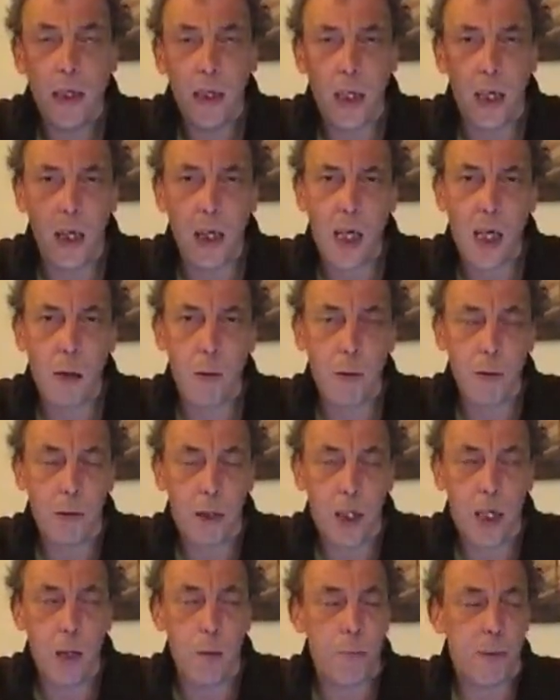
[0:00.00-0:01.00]

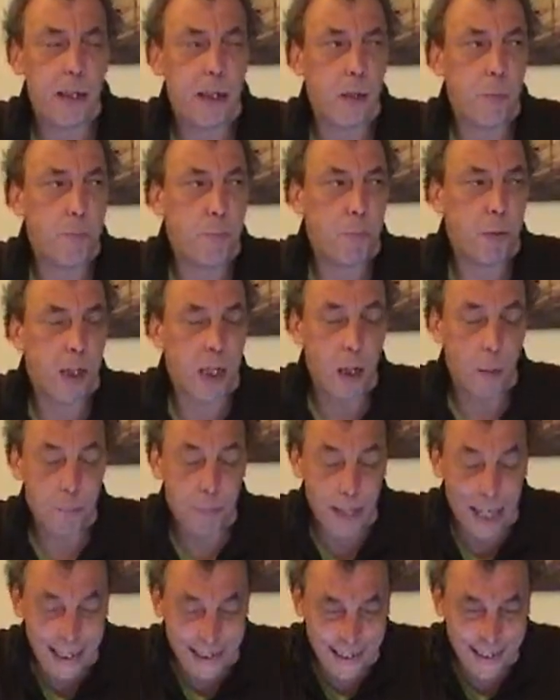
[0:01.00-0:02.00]
cubic
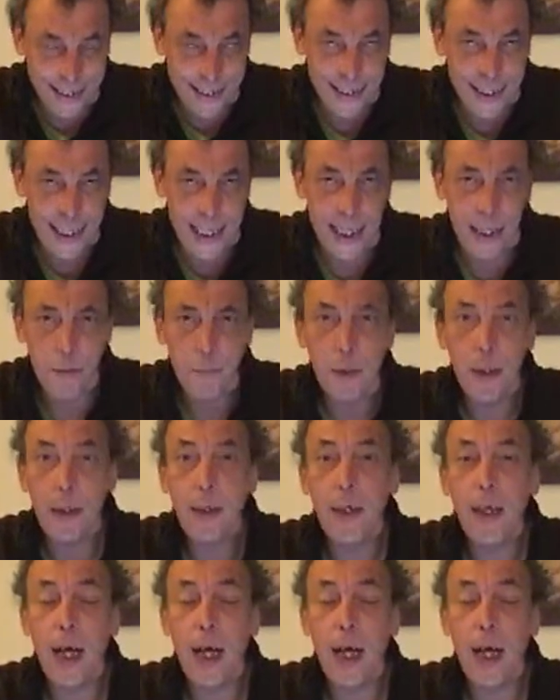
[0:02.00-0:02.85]
capacity,